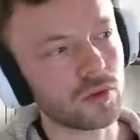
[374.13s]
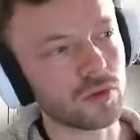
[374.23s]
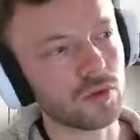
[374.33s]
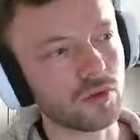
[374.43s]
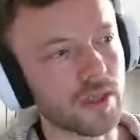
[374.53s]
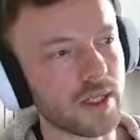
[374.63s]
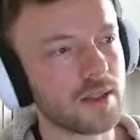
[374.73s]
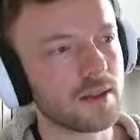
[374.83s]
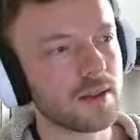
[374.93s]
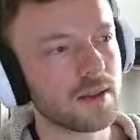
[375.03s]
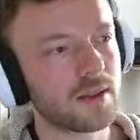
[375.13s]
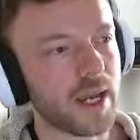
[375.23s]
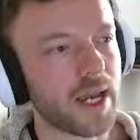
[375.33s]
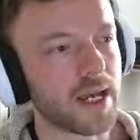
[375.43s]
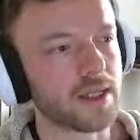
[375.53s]
grid
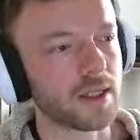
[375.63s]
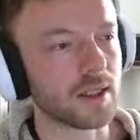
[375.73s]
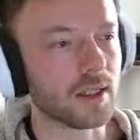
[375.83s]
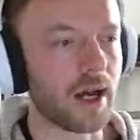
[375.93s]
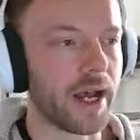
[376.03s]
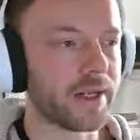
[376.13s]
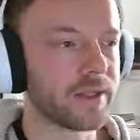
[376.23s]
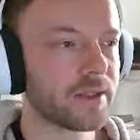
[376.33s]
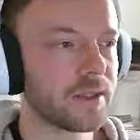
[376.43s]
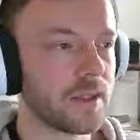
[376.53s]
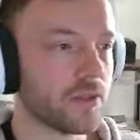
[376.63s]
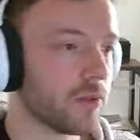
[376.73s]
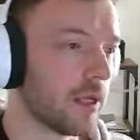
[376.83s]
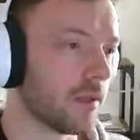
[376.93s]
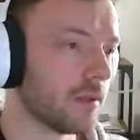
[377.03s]
adding guide as
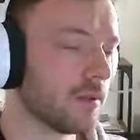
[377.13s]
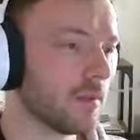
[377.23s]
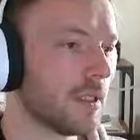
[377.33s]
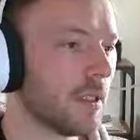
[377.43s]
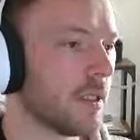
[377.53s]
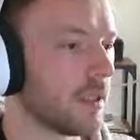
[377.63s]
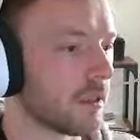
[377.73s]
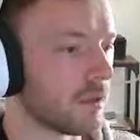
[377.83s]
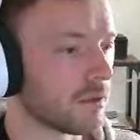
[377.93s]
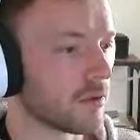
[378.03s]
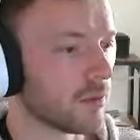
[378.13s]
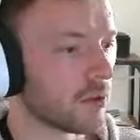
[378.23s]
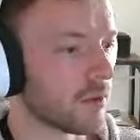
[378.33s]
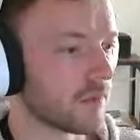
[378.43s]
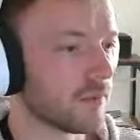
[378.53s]
well in the
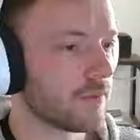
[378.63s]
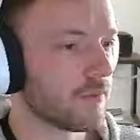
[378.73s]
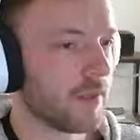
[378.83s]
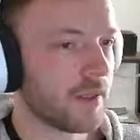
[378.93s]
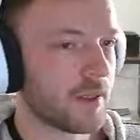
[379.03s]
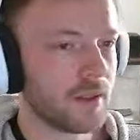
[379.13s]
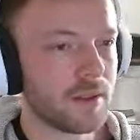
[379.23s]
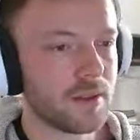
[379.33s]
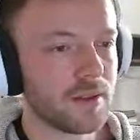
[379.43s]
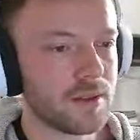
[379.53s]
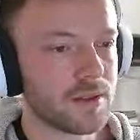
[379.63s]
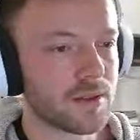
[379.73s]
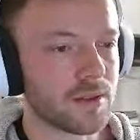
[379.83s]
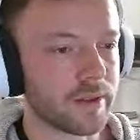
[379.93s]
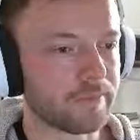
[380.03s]
description. So,